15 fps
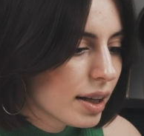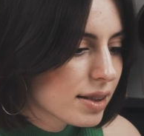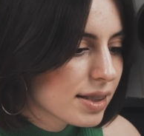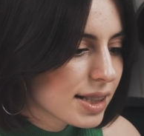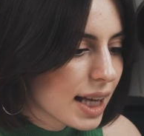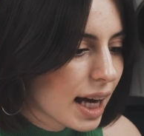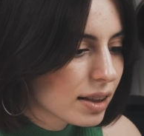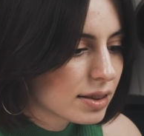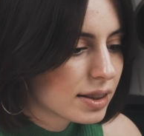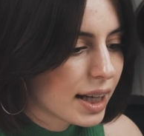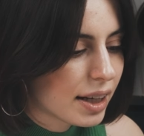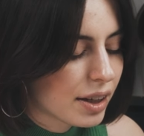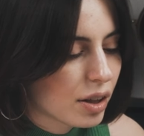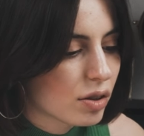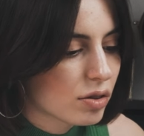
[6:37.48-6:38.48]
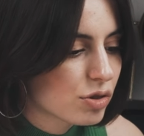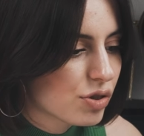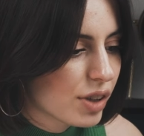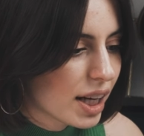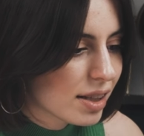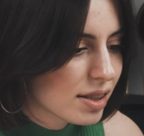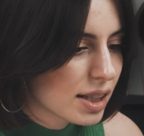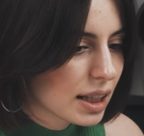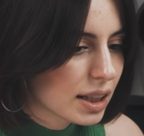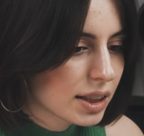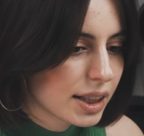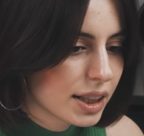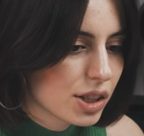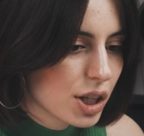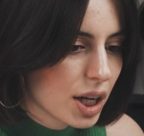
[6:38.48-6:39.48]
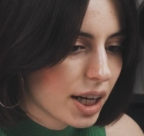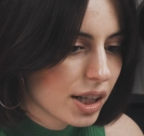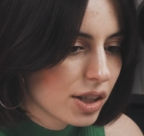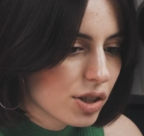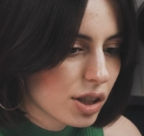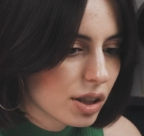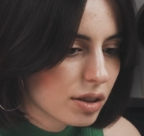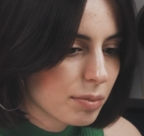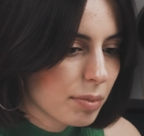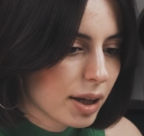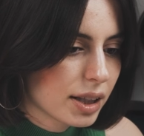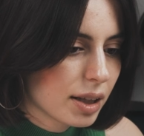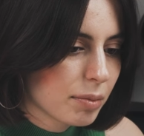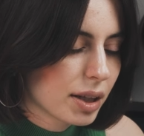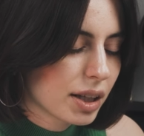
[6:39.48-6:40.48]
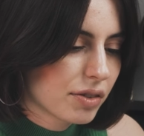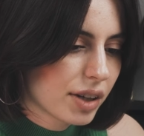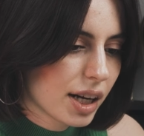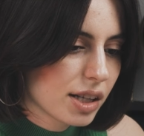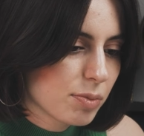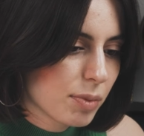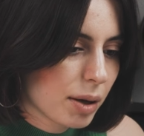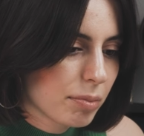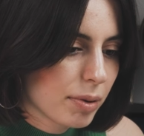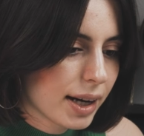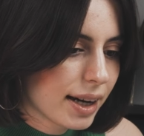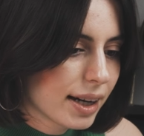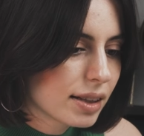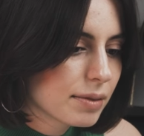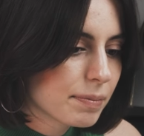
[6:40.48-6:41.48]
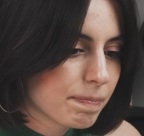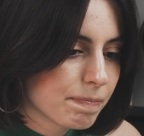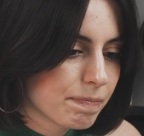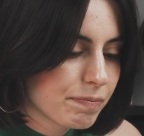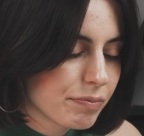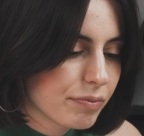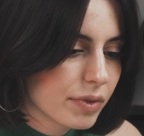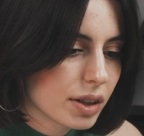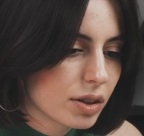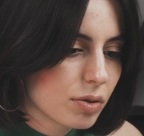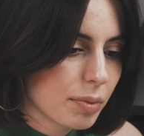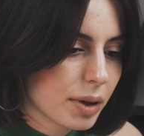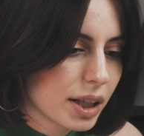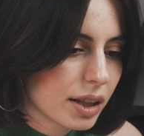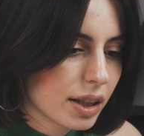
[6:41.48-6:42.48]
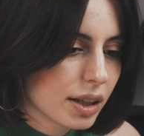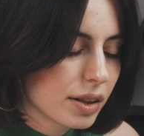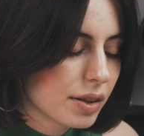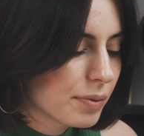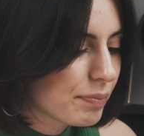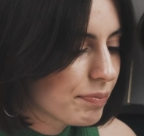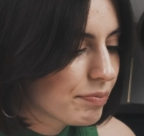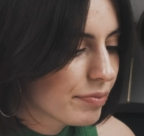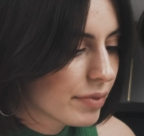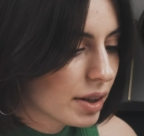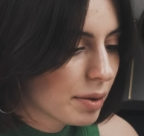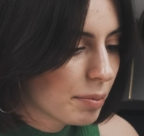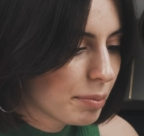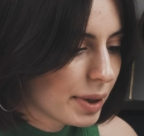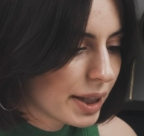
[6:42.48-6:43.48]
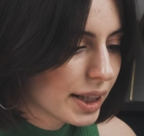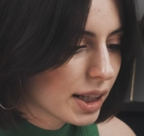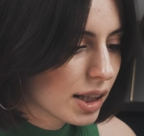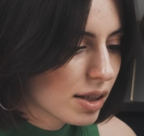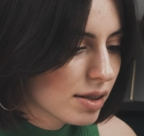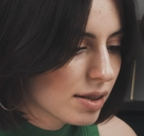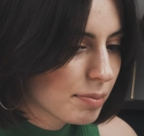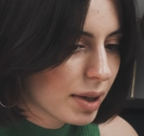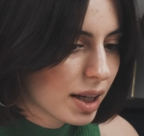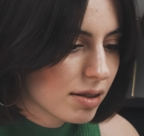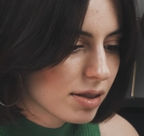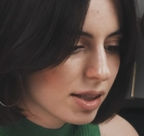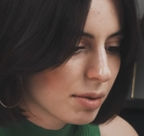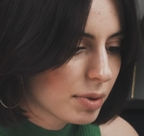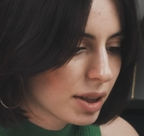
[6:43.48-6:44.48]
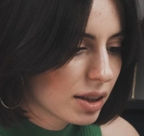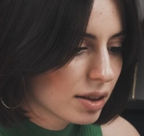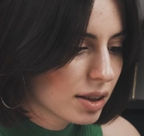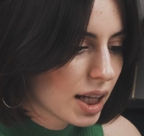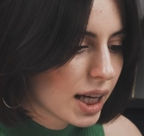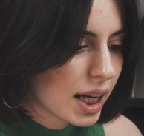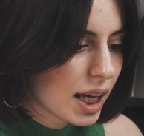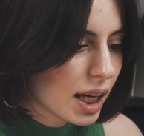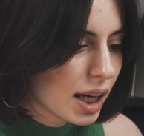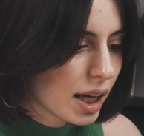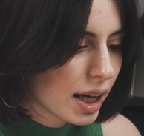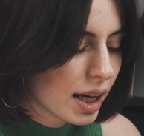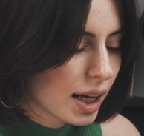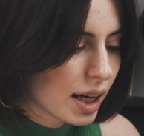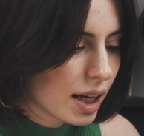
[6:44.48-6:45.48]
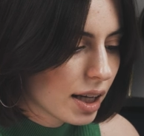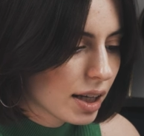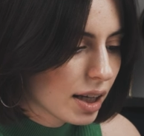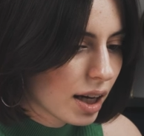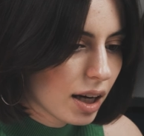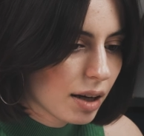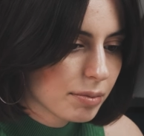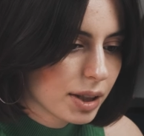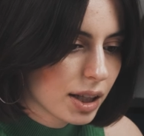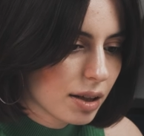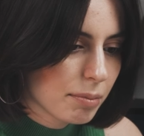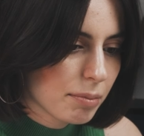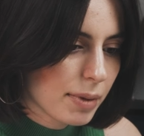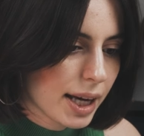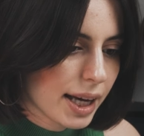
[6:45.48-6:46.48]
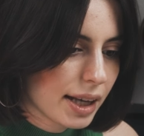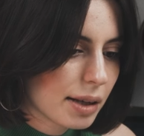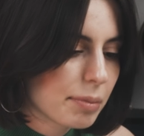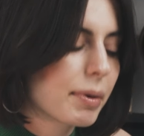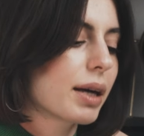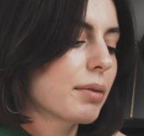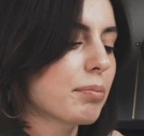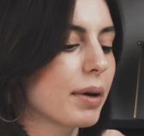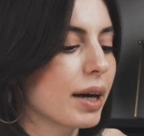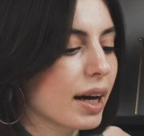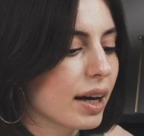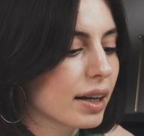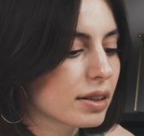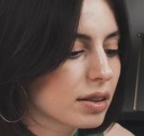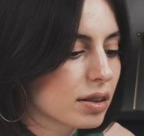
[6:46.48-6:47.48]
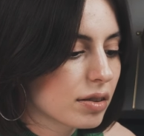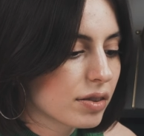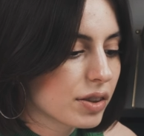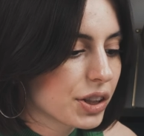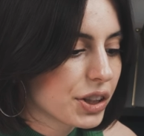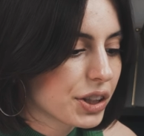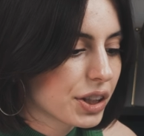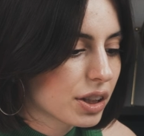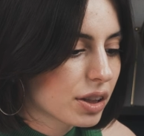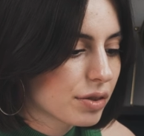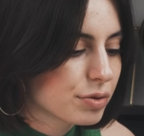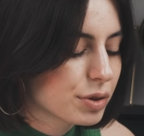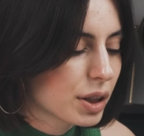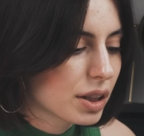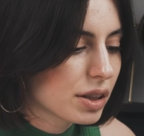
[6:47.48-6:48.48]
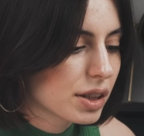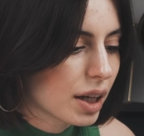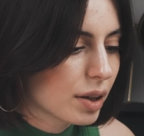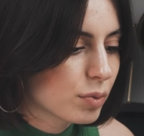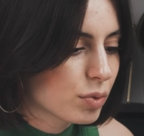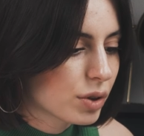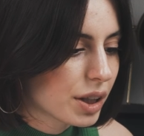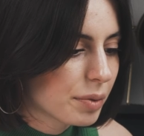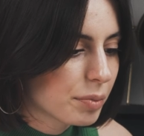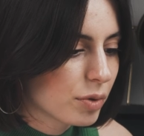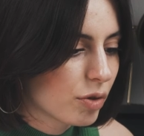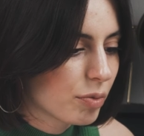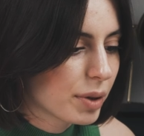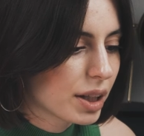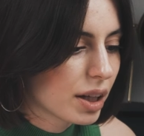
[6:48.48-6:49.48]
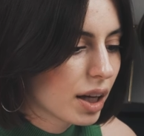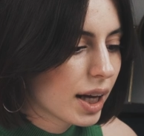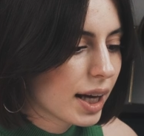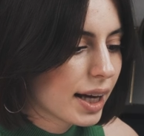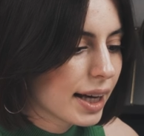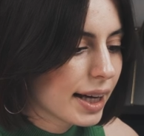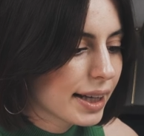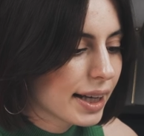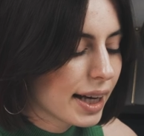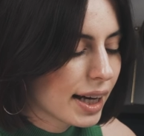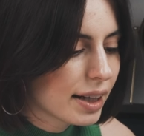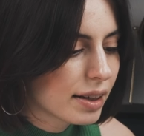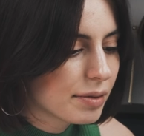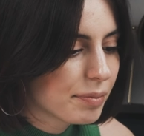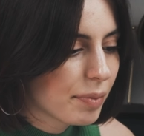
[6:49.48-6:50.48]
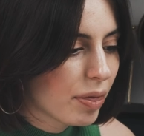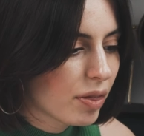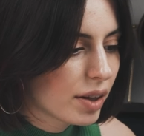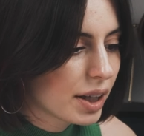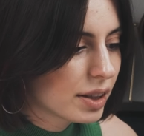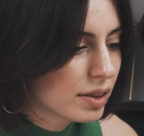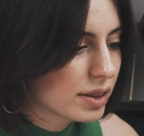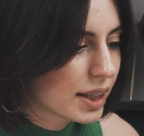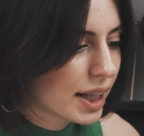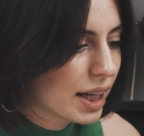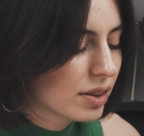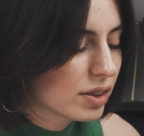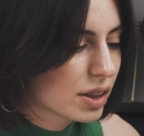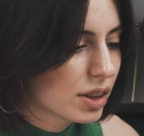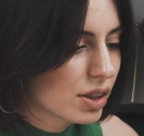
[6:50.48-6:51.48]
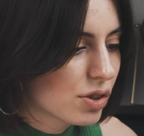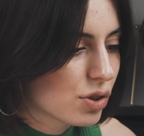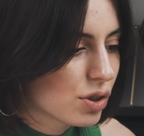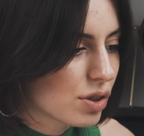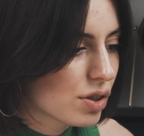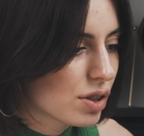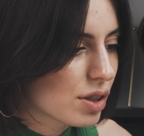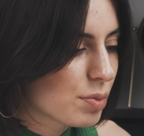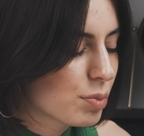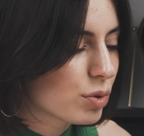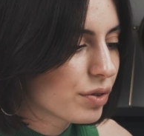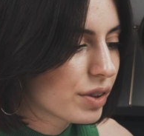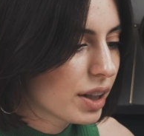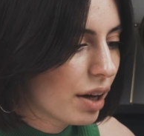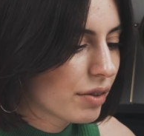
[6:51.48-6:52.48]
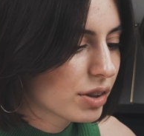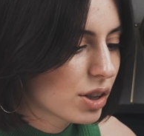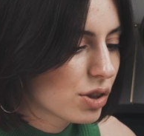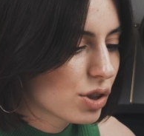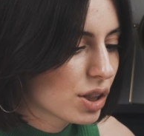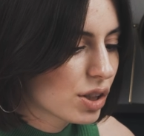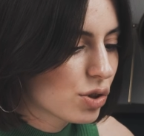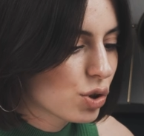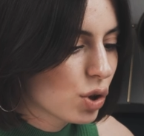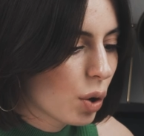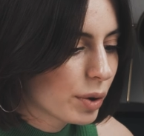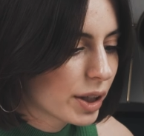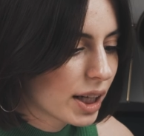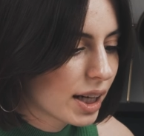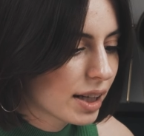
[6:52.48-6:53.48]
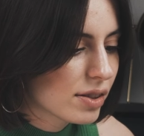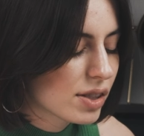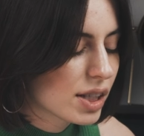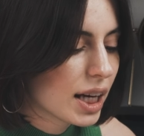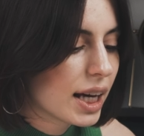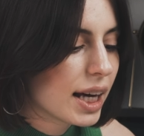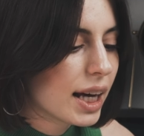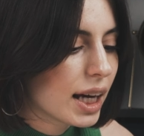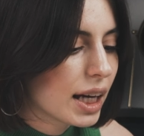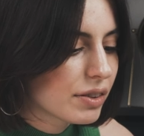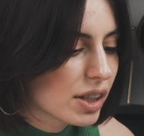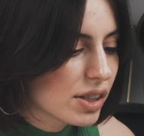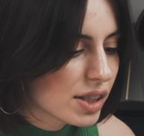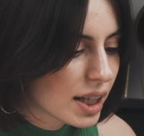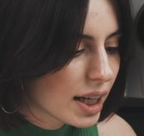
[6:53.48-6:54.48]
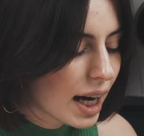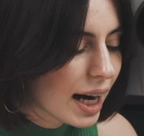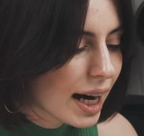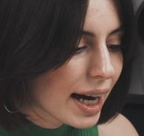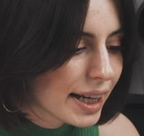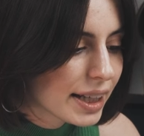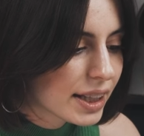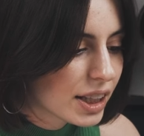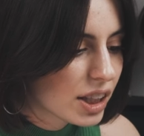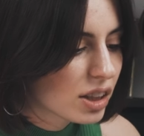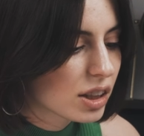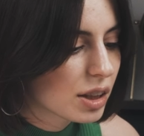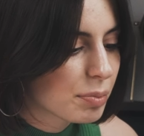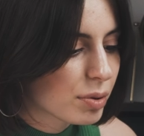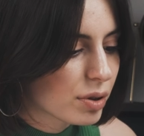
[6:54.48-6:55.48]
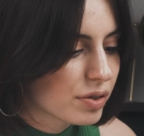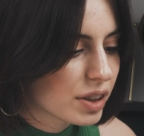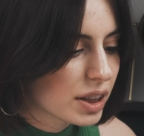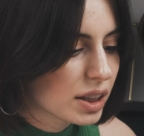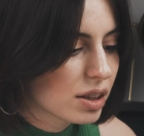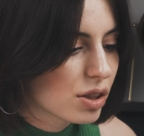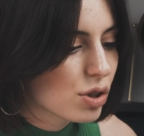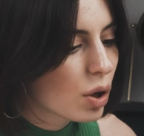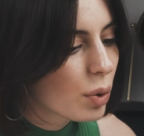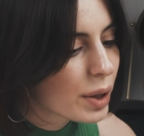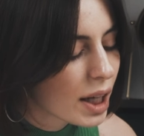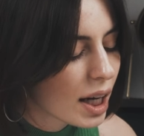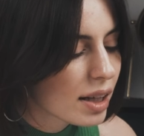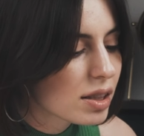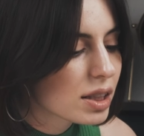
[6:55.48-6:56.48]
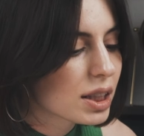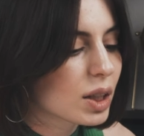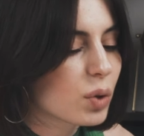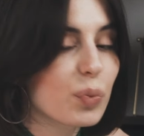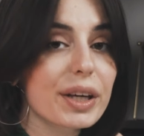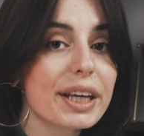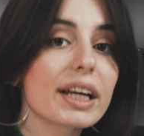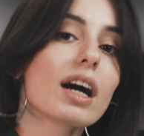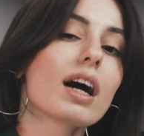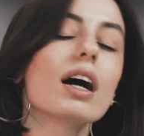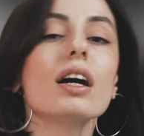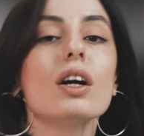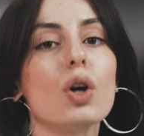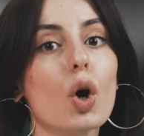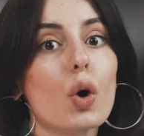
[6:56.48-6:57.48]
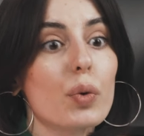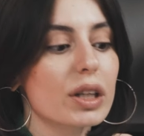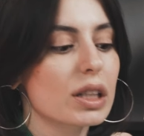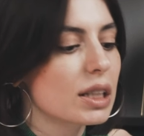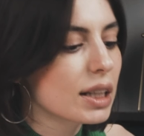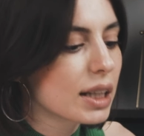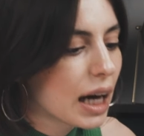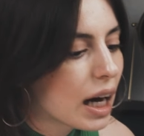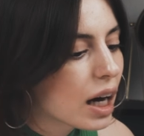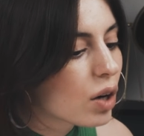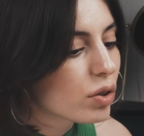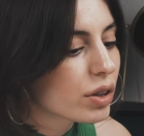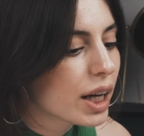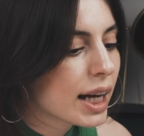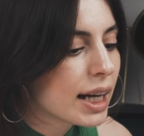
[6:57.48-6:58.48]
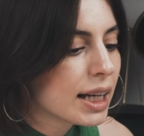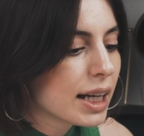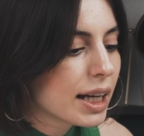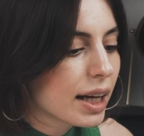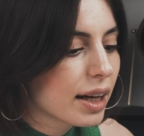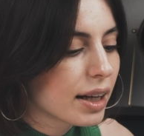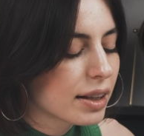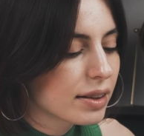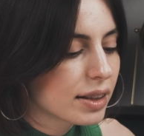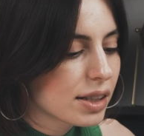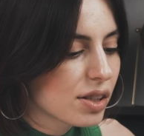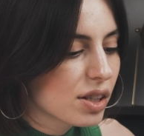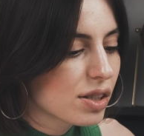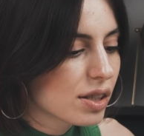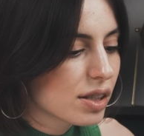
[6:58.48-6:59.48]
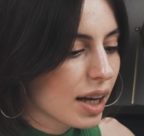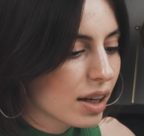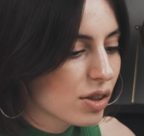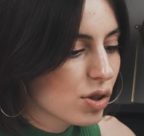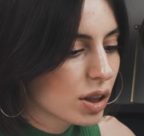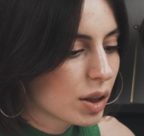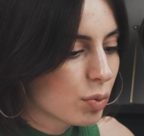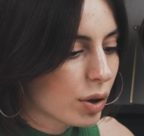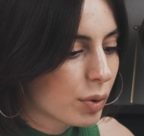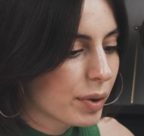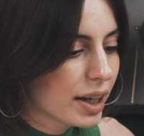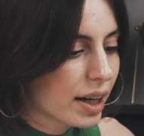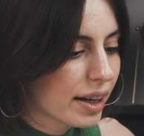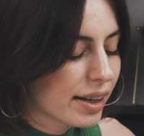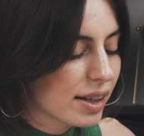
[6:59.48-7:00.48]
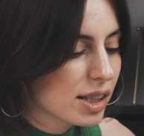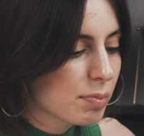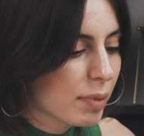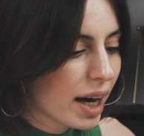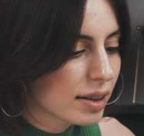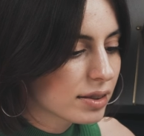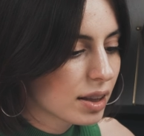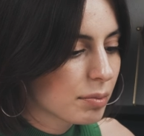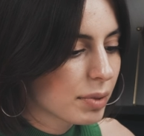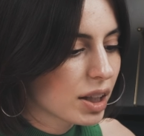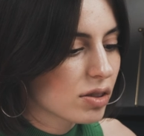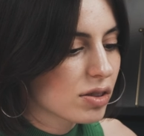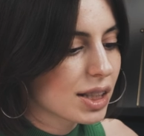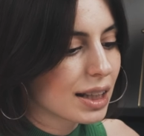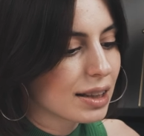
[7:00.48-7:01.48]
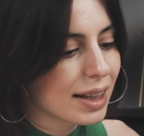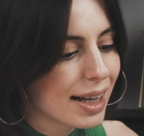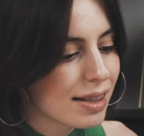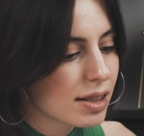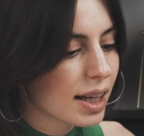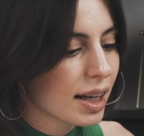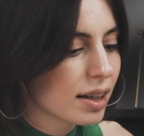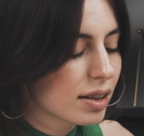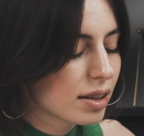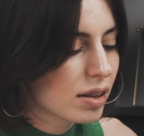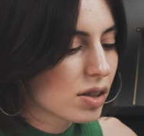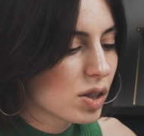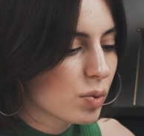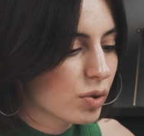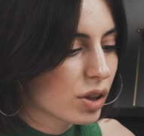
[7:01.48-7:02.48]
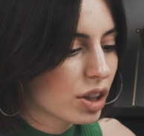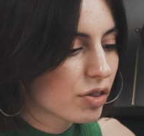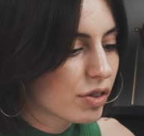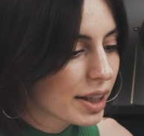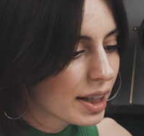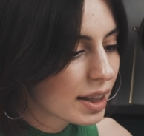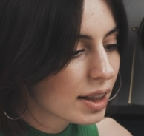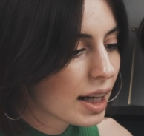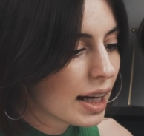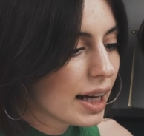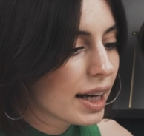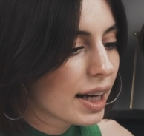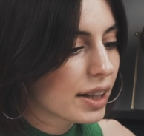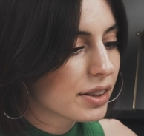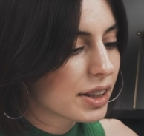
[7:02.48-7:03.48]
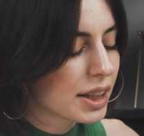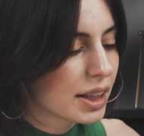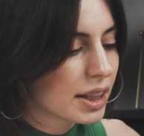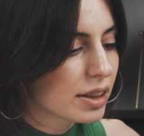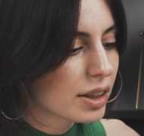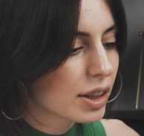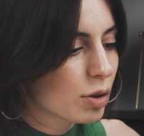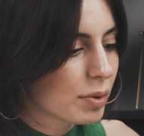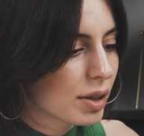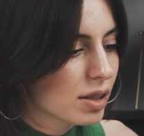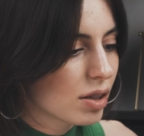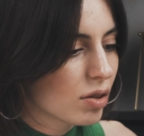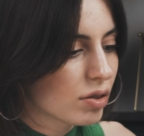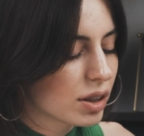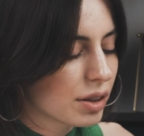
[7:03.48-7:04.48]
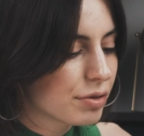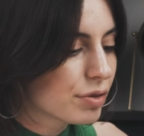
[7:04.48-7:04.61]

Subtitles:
it's not that, drastically changing, but I'm gonna raise my bet to make it the biggest possible, and I'm gonna make my bet here for a downward movement. Again, indicators, just these moving averages showing us, RSI here perfectly showing us that we are going down. And this is actually what we are expecting, because the last candles were green, and here you may see on the